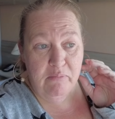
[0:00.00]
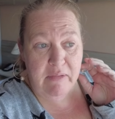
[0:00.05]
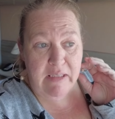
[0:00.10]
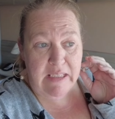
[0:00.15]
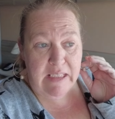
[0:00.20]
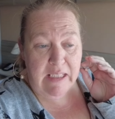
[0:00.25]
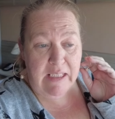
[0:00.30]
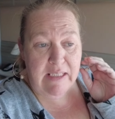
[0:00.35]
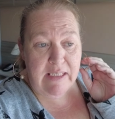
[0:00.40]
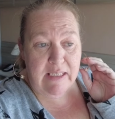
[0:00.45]

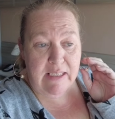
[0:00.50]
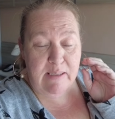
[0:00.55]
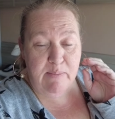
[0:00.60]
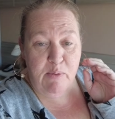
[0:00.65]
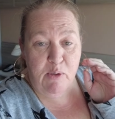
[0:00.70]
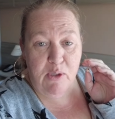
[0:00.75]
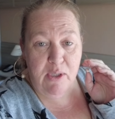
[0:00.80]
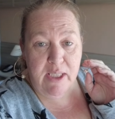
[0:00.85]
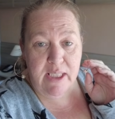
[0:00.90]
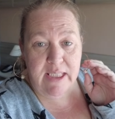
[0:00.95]
six this
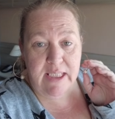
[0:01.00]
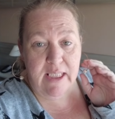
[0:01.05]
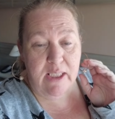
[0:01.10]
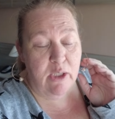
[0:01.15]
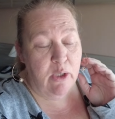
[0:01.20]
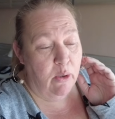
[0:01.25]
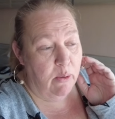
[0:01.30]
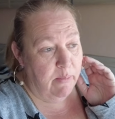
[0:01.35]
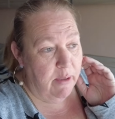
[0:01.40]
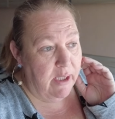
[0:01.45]
morning and said,
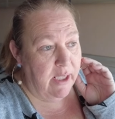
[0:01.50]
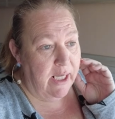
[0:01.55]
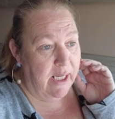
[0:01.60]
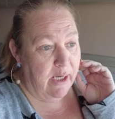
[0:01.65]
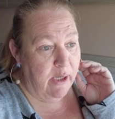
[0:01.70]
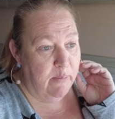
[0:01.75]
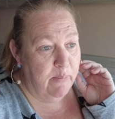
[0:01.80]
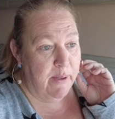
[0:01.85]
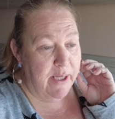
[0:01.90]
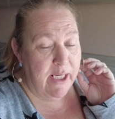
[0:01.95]
No, I'm not getting
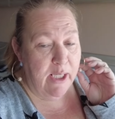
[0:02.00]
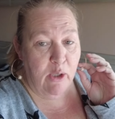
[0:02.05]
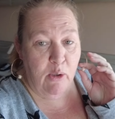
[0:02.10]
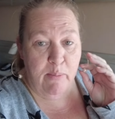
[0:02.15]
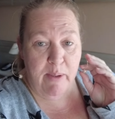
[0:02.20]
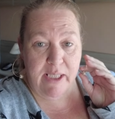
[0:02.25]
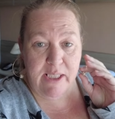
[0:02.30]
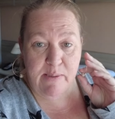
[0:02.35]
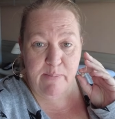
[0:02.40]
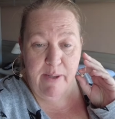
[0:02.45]
out of bed, I'll go
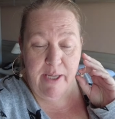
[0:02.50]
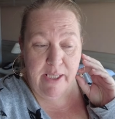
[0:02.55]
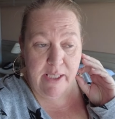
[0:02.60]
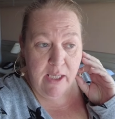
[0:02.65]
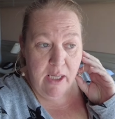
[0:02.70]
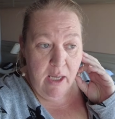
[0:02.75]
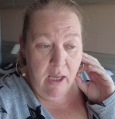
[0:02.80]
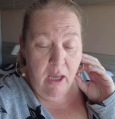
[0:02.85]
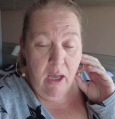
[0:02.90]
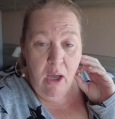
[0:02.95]
back to bed.
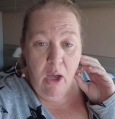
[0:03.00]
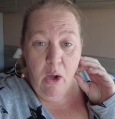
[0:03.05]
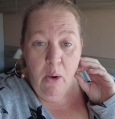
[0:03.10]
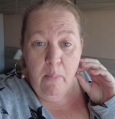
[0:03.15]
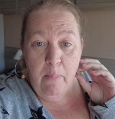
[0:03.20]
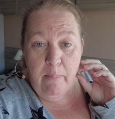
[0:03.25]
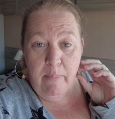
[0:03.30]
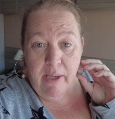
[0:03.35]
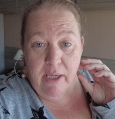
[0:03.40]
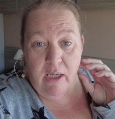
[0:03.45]

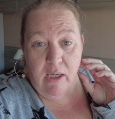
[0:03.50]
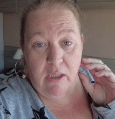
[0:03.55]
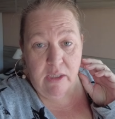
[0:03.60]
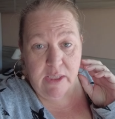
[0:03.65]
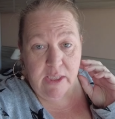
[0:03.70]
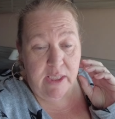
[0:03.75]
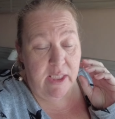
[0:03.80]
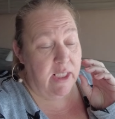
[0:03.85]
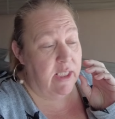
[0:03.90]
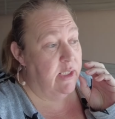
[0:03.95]
My God,
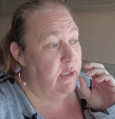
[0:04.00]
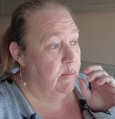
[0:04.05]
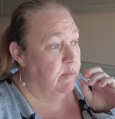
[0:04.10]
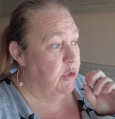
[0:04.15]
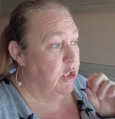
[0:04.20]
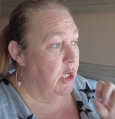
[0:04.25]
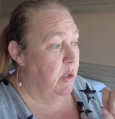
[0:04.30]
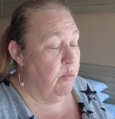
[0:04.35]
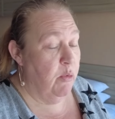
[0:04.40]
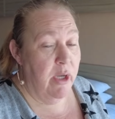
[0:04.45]
had I some
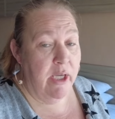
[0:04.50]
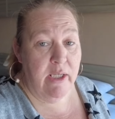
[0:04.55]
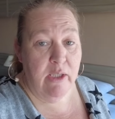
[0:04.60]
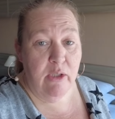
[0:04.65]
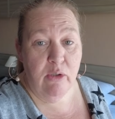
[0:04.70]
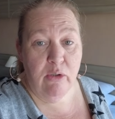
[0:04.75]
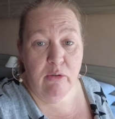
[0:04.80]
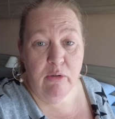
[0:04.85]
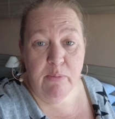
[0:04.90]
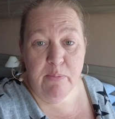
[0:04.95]
job waking
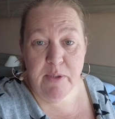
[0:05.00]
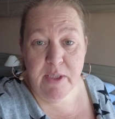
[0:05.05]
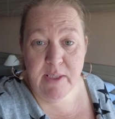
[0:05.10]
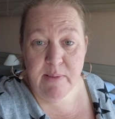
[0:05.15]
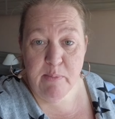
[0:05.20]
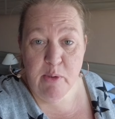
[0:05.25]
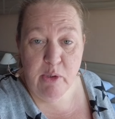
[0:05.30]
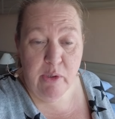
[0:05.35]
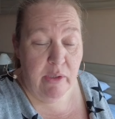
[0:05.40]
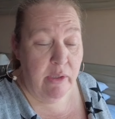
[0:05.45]
her up this
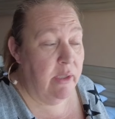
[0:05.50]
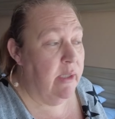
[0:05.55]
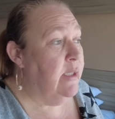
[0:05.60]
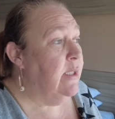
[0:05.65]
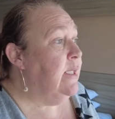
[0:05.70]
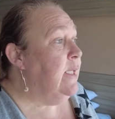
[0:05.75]
morning.